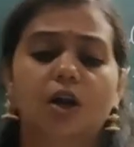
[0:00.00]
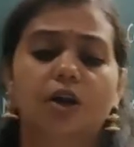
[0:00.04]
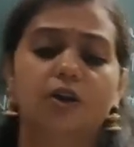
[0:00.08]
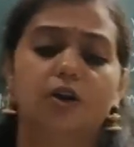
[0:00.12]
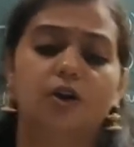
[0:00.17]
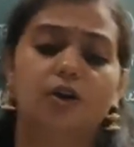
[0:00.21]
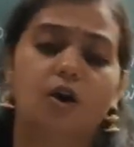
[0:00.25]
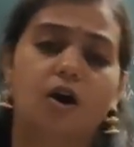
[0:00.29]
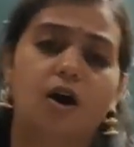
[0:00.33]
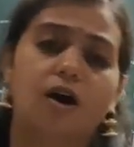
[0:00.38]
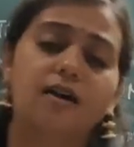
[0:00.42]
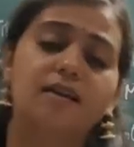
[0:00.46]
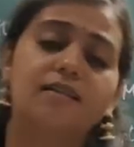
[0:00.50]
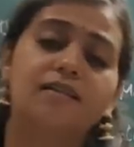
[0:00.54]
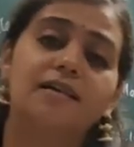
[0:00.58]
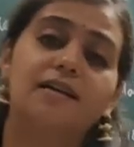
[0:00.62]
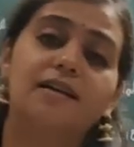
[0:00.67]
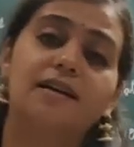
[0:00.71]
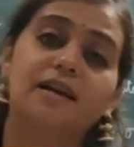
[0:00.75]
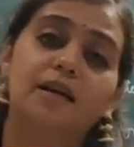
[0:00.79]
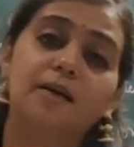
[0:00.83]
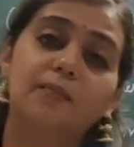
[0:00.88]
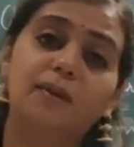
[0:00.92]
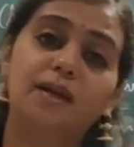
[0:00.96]
nor
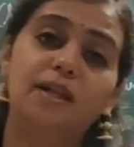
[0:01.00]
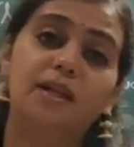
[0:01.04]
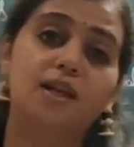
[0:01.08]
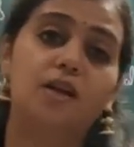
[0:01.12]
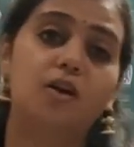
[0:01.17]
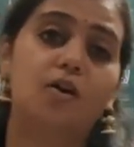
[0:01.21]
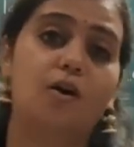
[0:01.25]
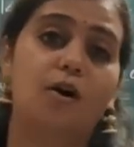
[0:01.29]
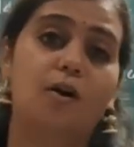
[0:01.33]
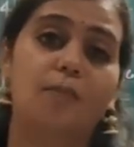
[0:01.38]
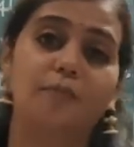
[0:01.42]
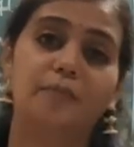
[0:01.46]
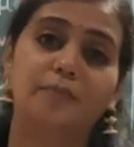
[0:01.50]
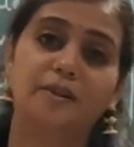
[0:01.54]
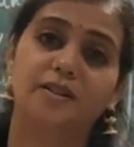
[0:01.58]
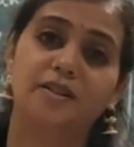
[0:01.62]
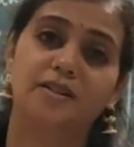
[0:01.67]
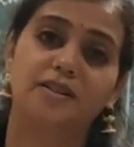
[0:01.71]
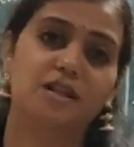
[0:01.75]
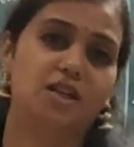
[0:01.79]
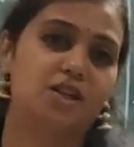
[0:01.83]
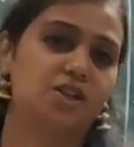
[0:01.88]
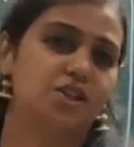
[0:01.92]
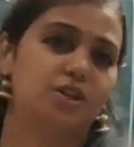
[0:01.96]
claim any
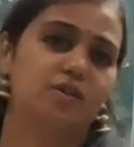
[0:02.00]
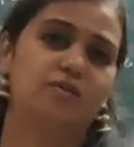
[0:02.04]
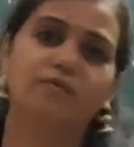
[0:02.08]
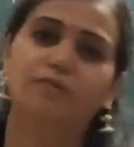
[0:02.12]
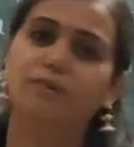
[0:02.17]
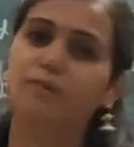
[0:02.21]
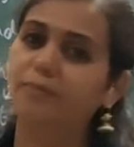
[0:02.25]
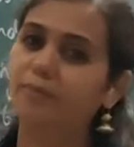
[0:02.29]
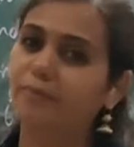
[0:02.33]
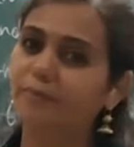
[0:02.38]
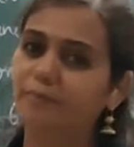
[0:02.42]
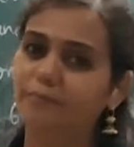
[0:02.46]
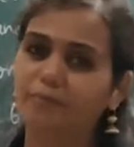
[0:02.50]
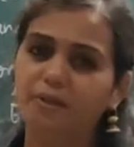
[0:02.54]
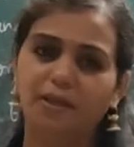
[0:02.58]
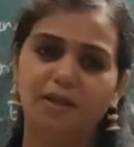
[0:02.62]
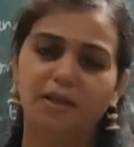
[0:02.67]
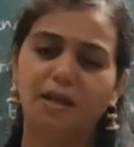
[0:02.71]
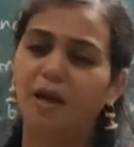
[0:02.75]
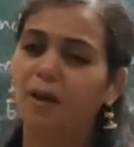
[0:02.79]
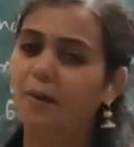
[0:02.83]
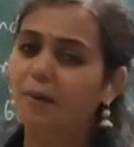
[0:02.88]
compensation from B,